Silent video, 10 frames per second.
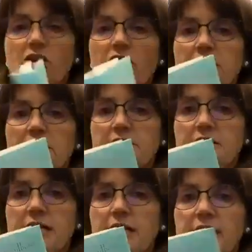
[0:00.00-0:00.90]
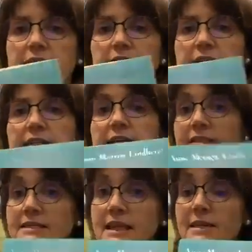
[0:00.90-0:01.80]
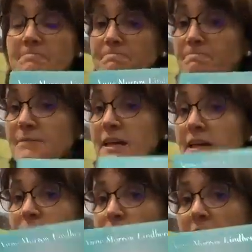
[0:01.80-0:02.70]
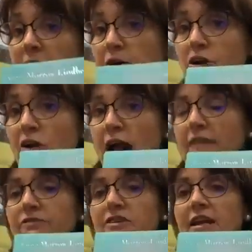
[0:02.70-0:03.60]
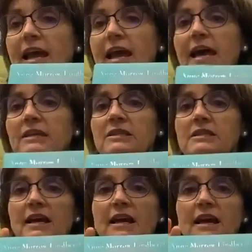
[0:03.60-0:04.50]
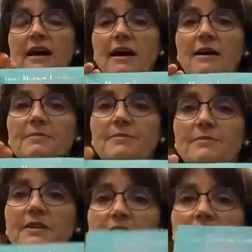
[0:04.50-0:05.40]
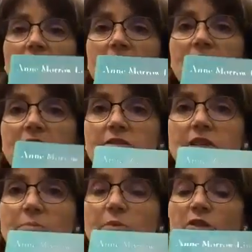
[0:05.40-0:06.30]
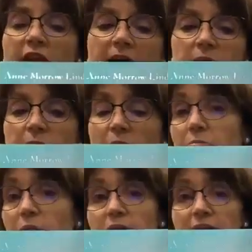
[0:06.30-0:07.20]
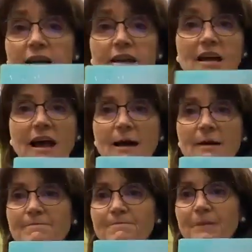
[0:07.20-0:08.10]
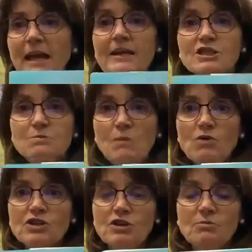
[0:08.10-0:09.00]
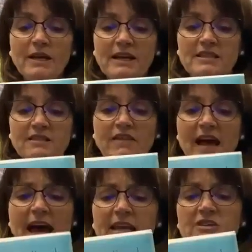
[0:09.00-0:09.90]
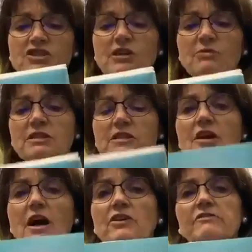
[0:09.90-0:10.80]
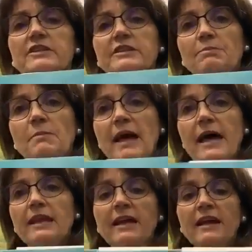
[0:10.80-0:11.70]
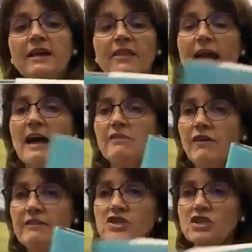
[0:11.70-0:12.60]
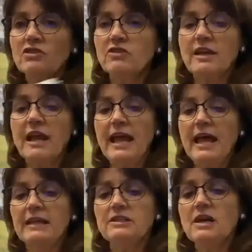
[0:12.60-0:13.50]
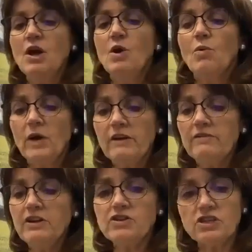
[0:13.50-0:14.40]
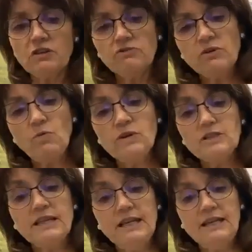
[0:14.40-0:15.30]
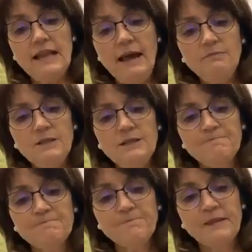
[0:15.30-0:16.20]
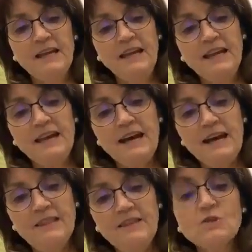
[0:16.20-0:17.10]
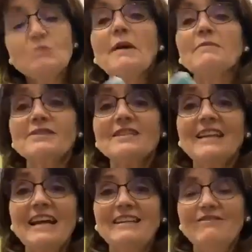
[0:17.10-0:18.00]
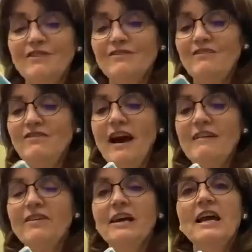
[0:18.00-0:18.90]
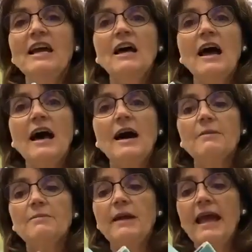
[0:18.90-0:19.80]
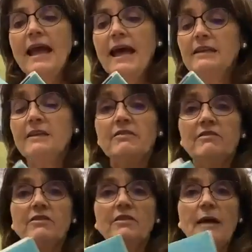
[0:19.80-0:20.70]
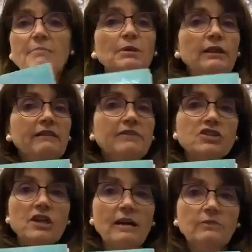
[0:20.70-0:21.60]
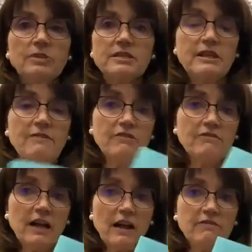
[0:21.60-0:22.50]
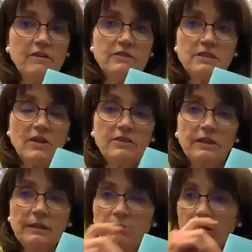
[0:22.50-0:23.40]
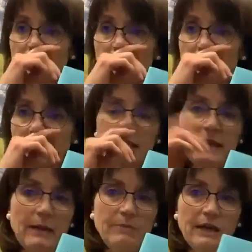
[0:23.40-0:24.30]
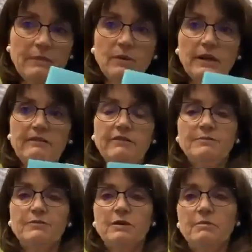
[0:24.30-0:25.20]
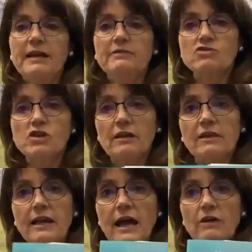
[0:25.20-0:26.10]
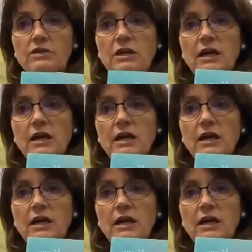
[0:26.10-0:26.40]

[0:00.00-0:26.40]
cross the Atlantic Sea. by aircraft, and um, they both had public exposure because of that. And she was the daughter of a diplomat. They had 5 children, and one of their children was kidnapped. This was published in 1955. And I believe the child was never recovered. It was called the Lindbergh kidnapping, I believe. You might check that out.